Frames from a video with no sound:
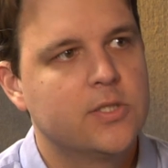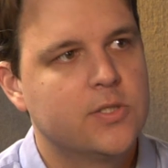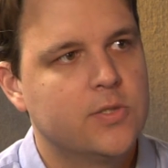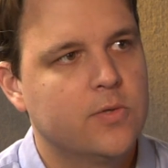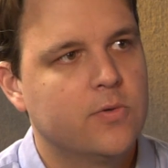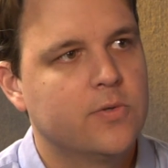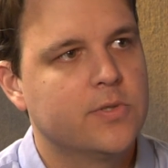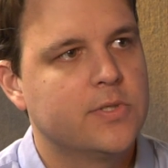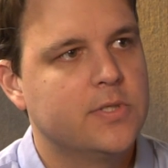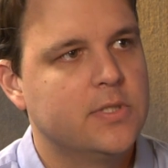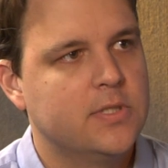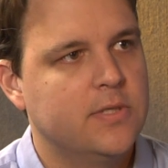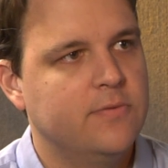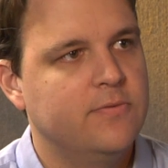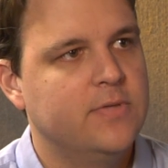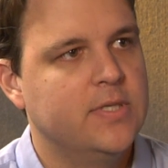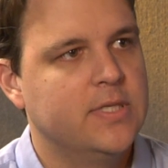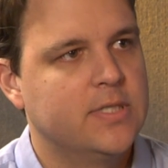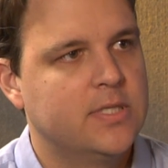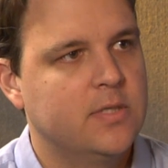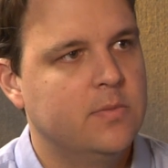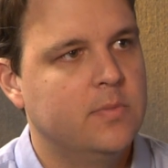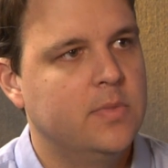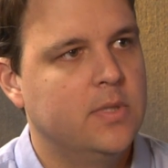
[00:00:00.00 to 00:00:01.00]
sources of
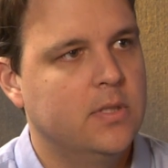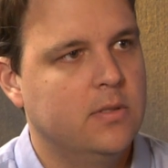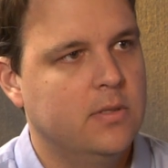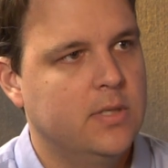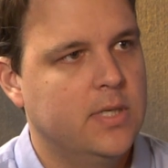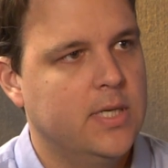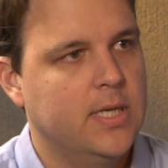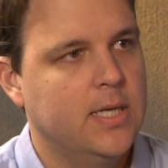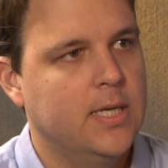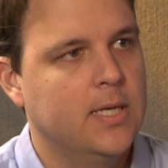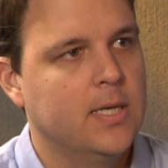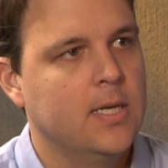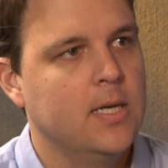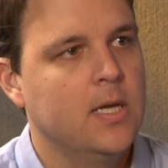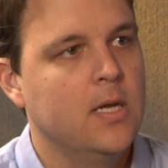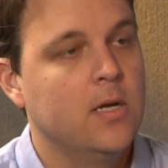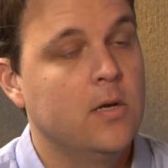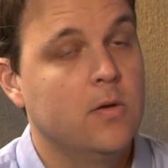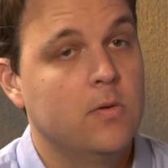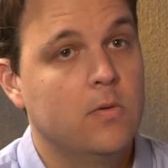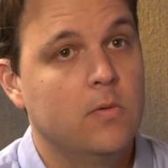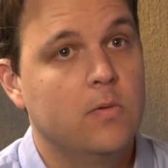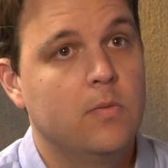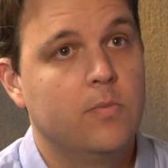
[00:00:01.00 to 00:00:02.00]
disability,
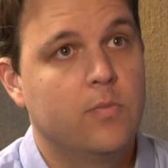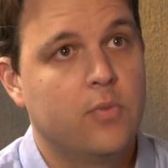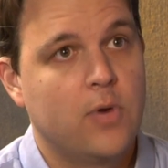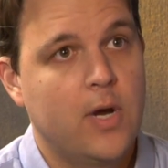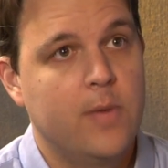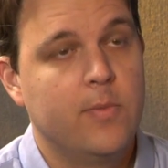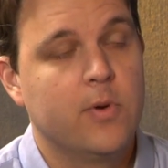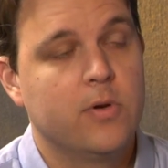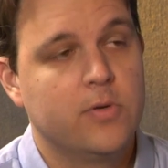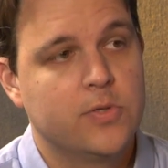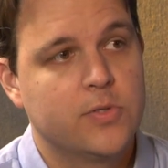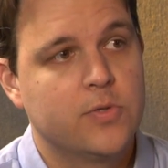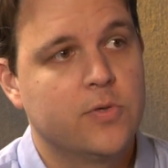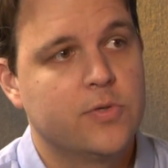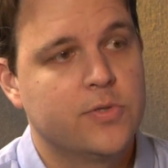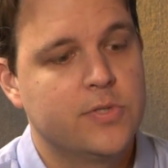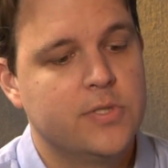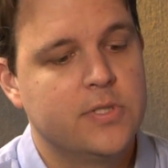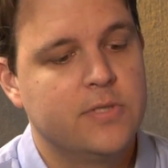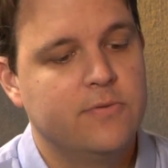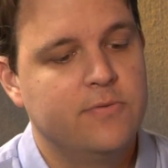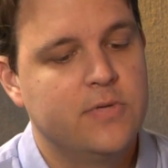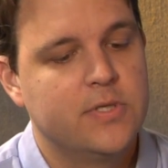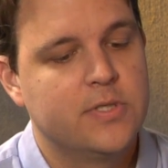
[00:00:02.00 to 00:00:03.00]
primary
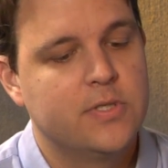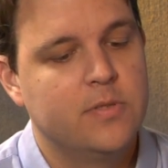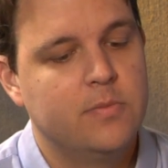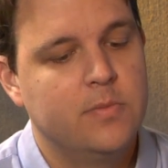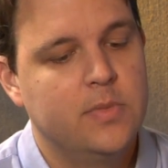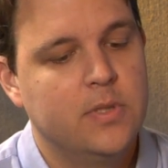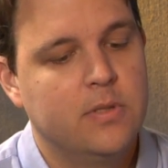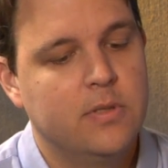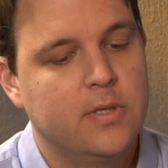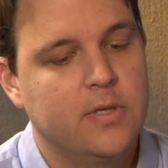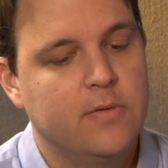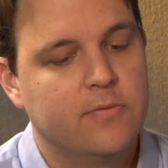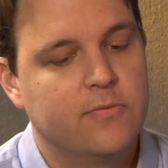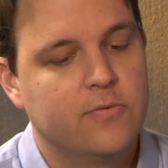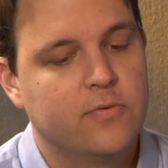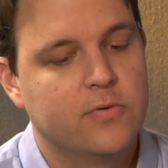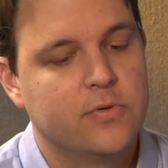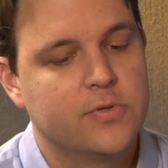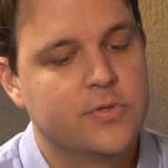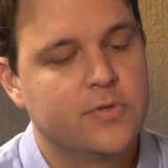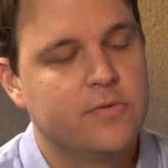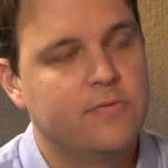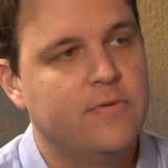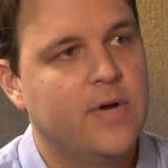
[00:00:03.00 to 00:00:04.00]
sources of disability
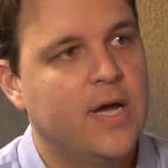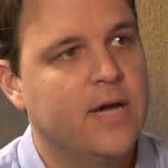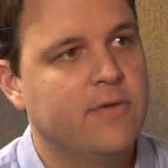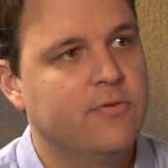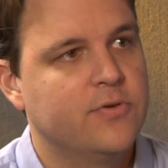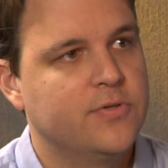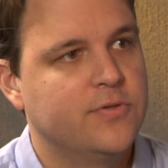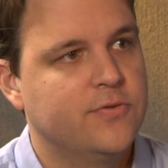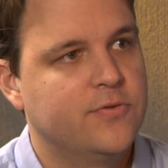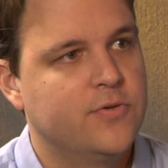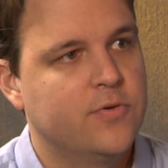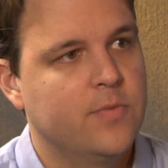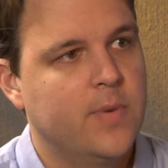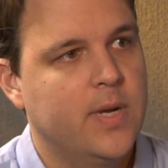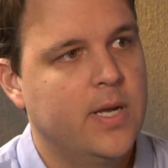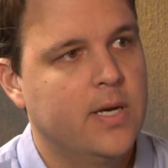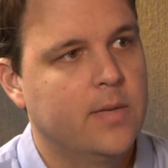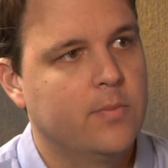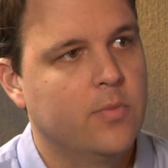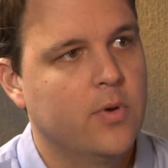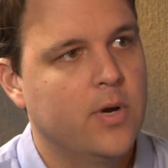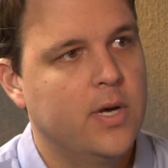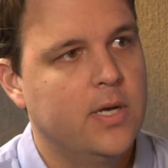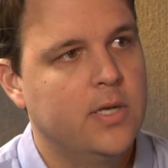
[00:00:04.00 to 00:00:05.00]
for survivors of
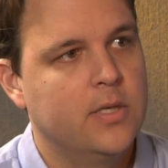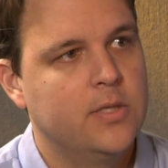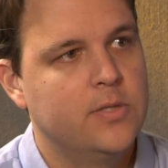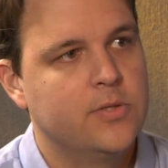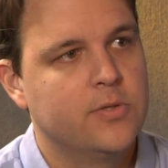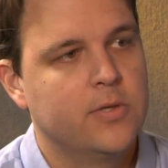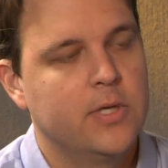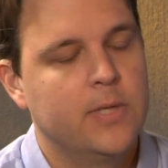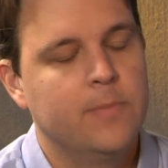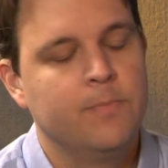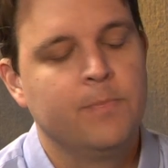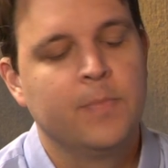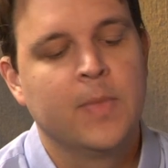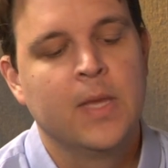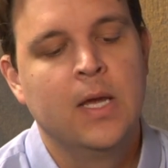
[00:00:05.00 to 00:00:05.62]
traumatic brain injury.